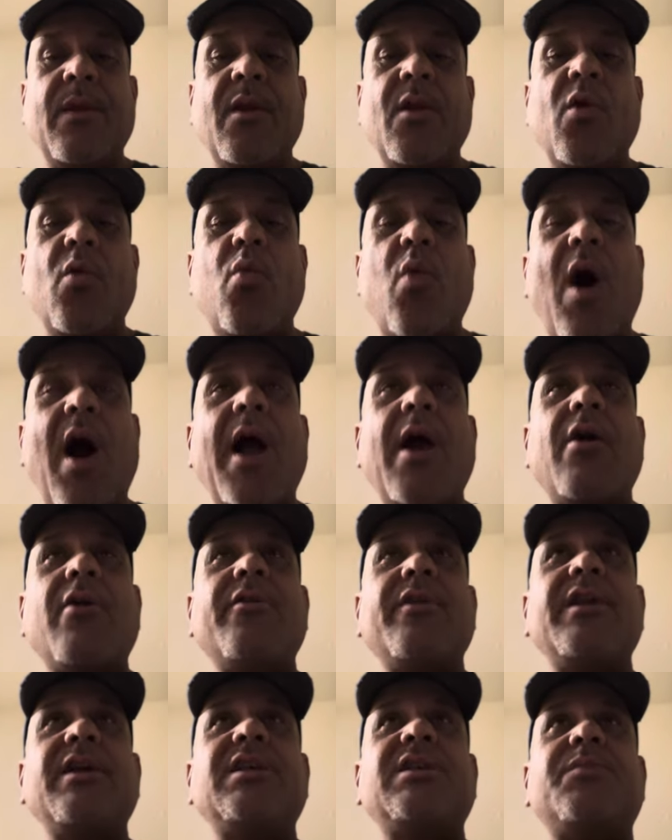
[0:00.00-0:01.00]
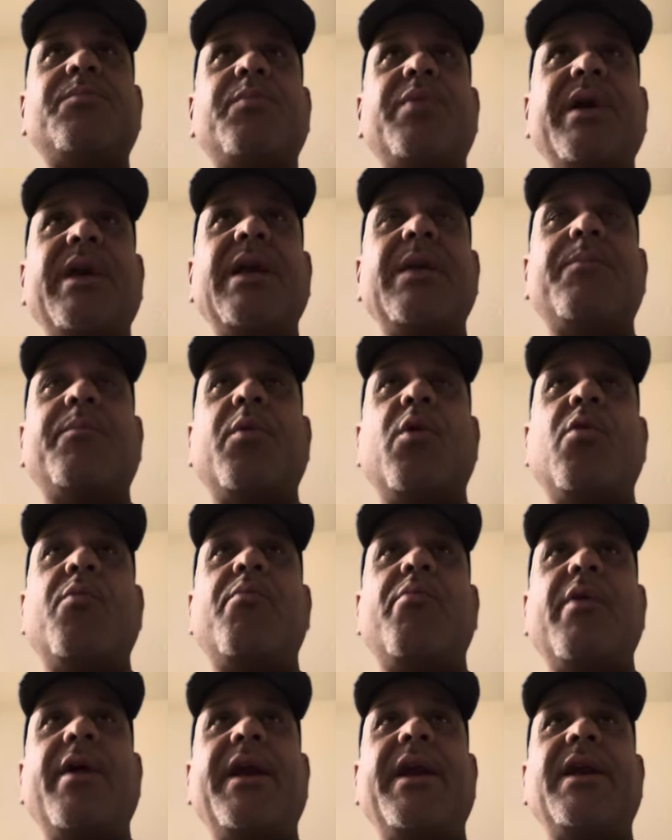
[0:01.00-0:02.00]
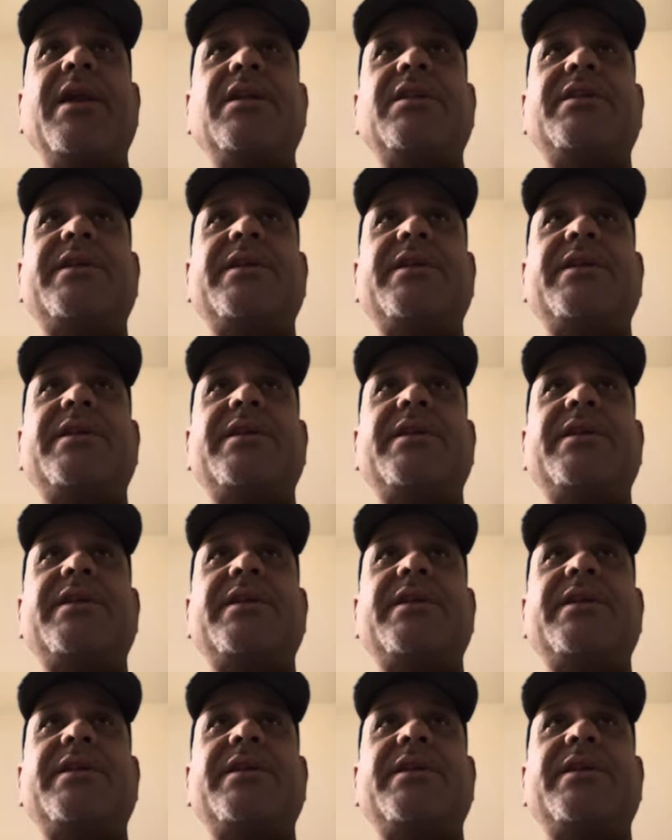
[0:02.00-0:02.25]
Why are these people bringing